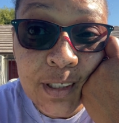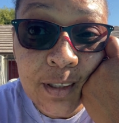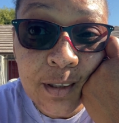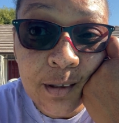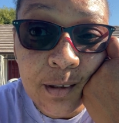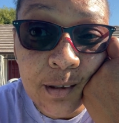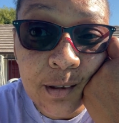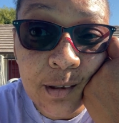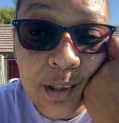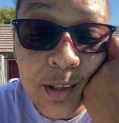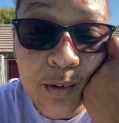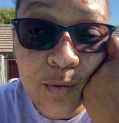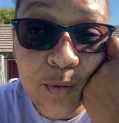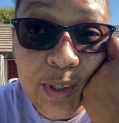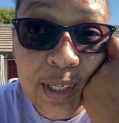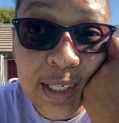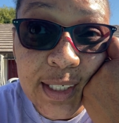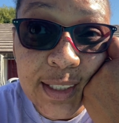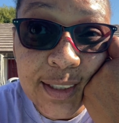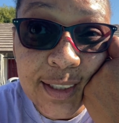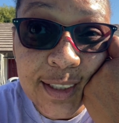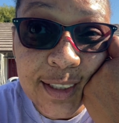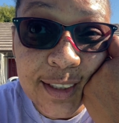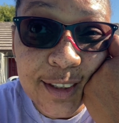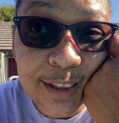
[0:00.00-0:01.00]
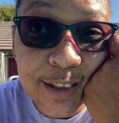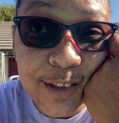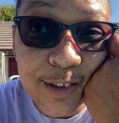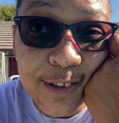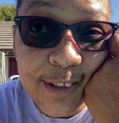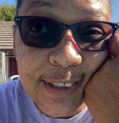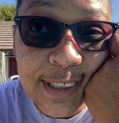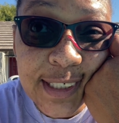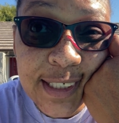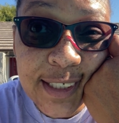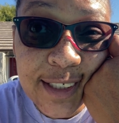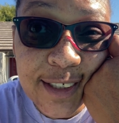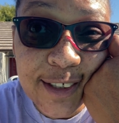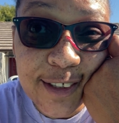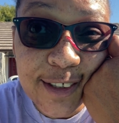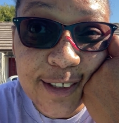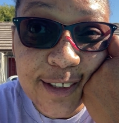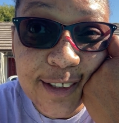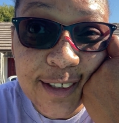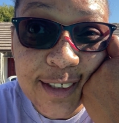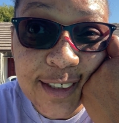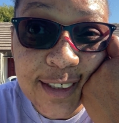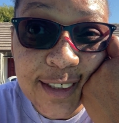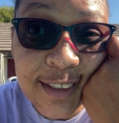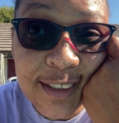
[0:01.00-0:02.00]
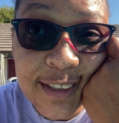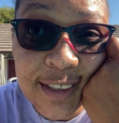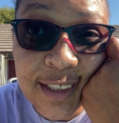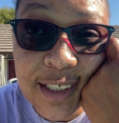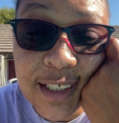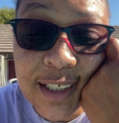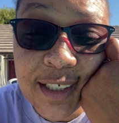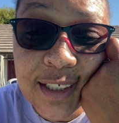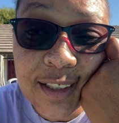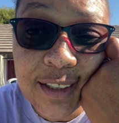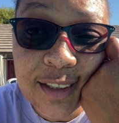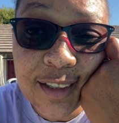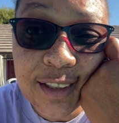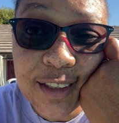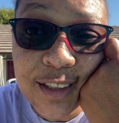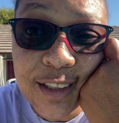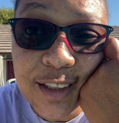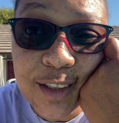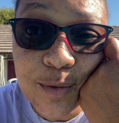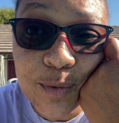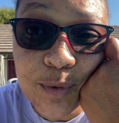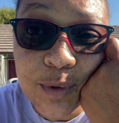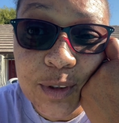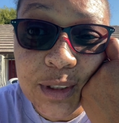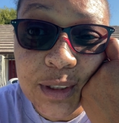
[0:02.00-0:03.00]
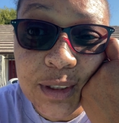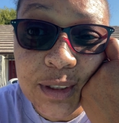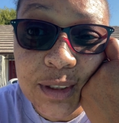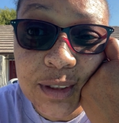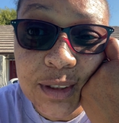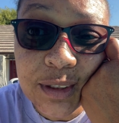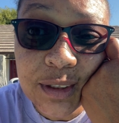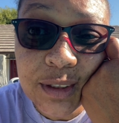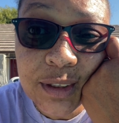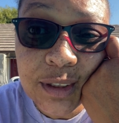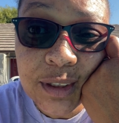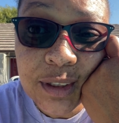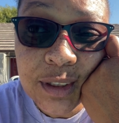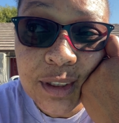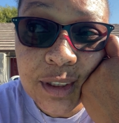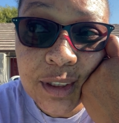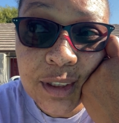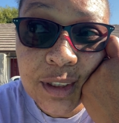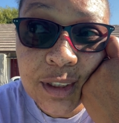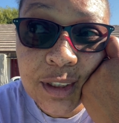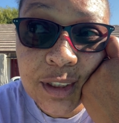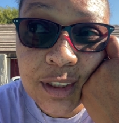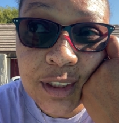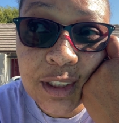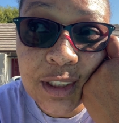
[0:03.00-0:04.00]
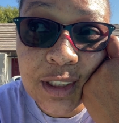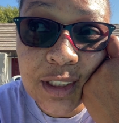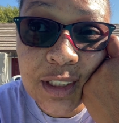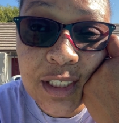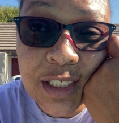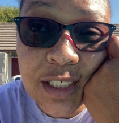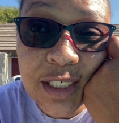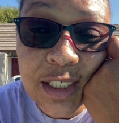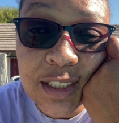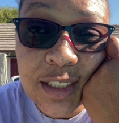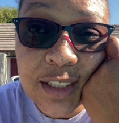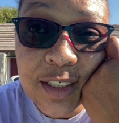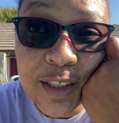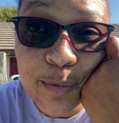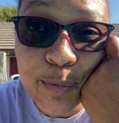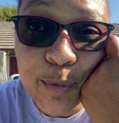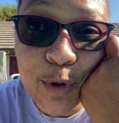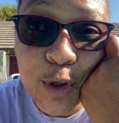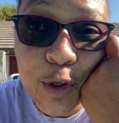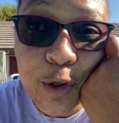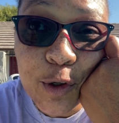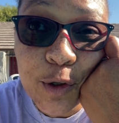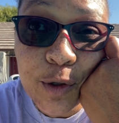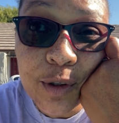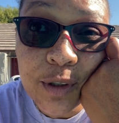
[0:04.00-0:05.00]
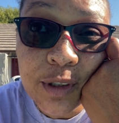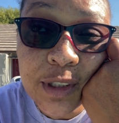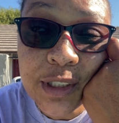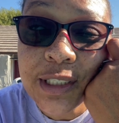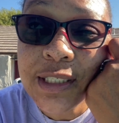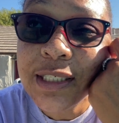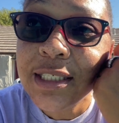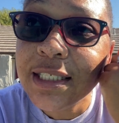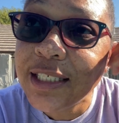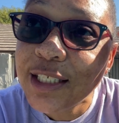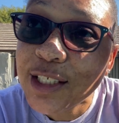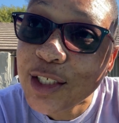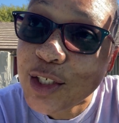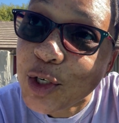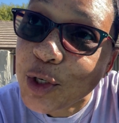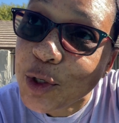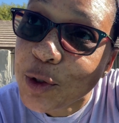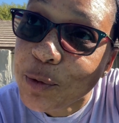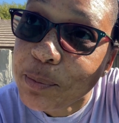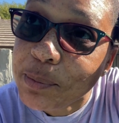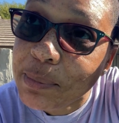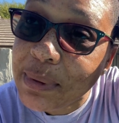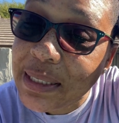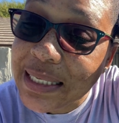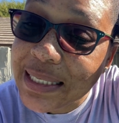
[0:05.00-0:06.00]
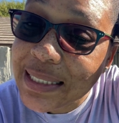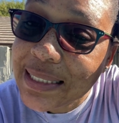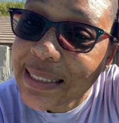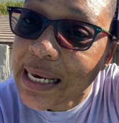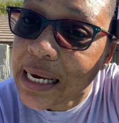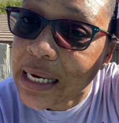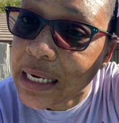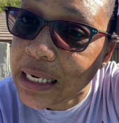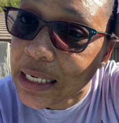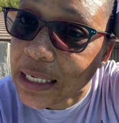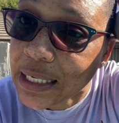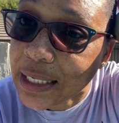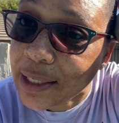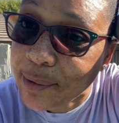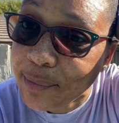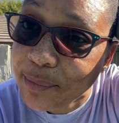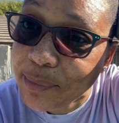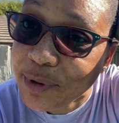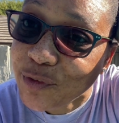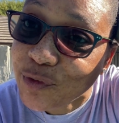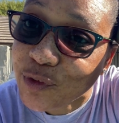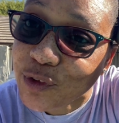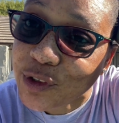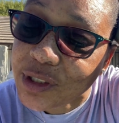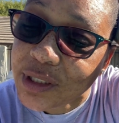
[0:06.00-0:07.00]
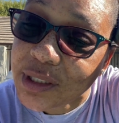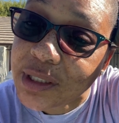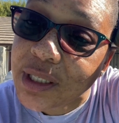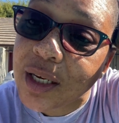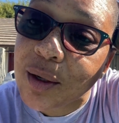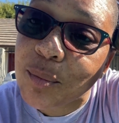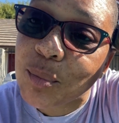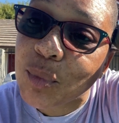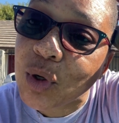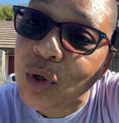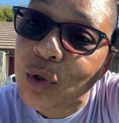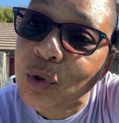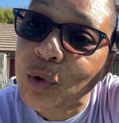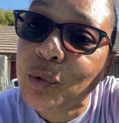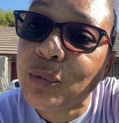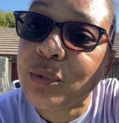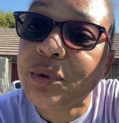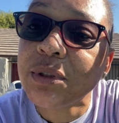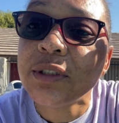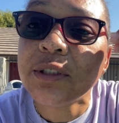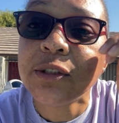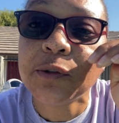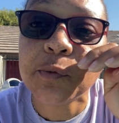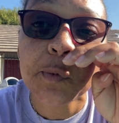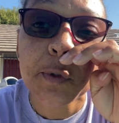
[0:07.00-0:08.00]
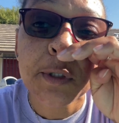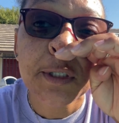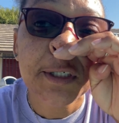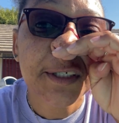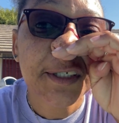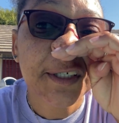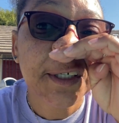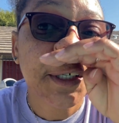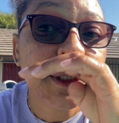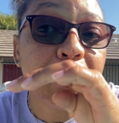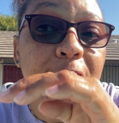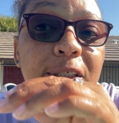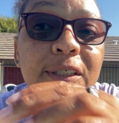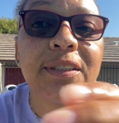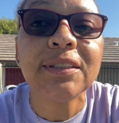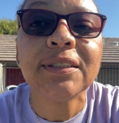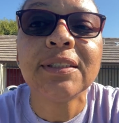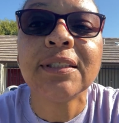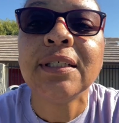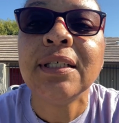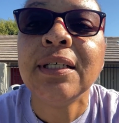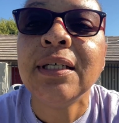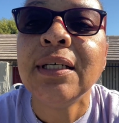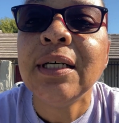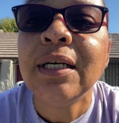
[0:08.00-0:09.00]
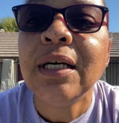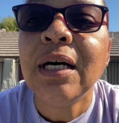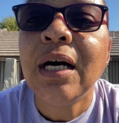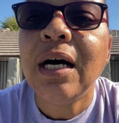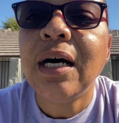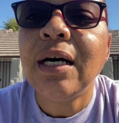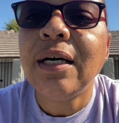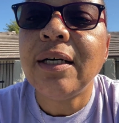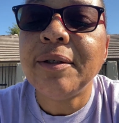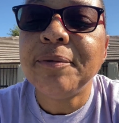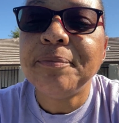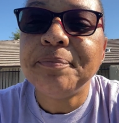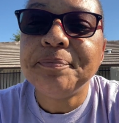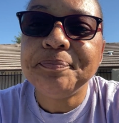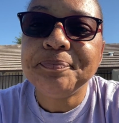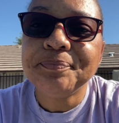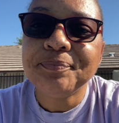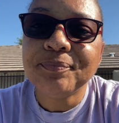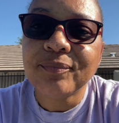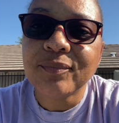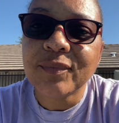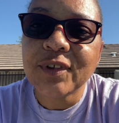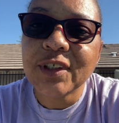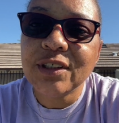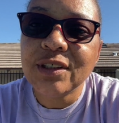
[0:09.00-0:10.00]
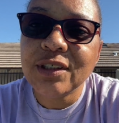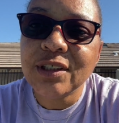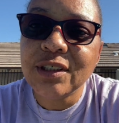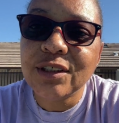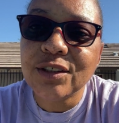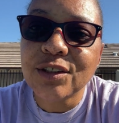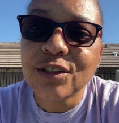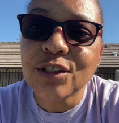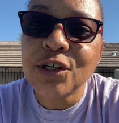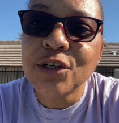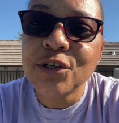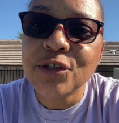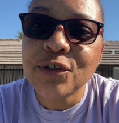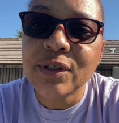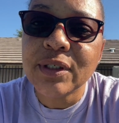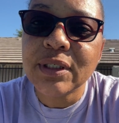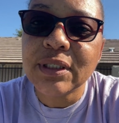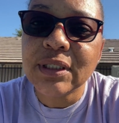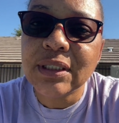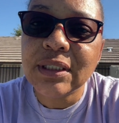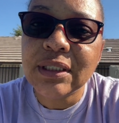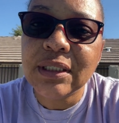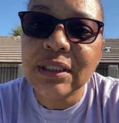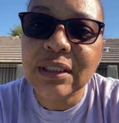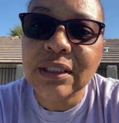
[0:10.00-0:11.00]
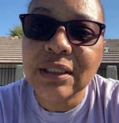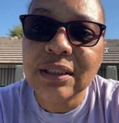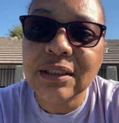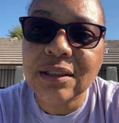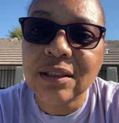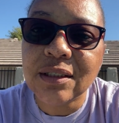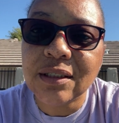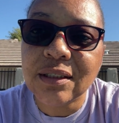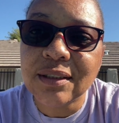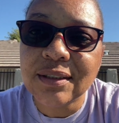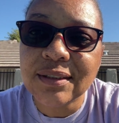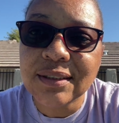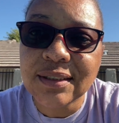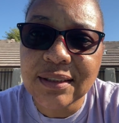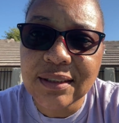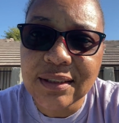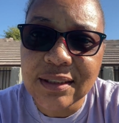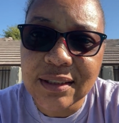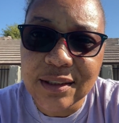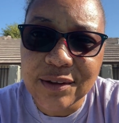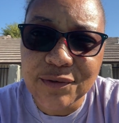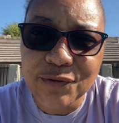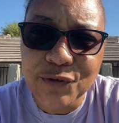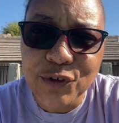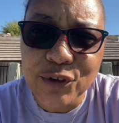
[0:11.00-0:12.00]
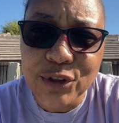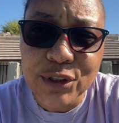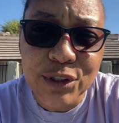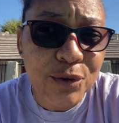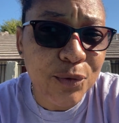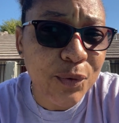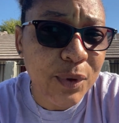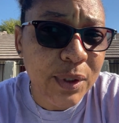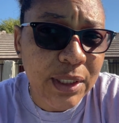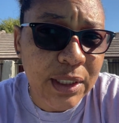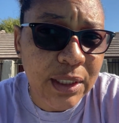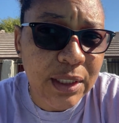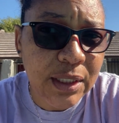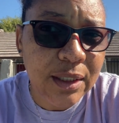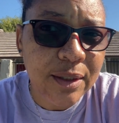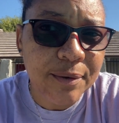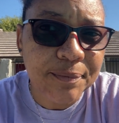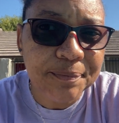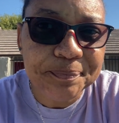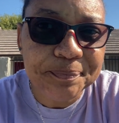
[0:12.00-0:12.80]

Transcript: And then when I texted her later, she said she needed her me time before she came home to deal with the dogs. She is currently dog sitting for Serenity.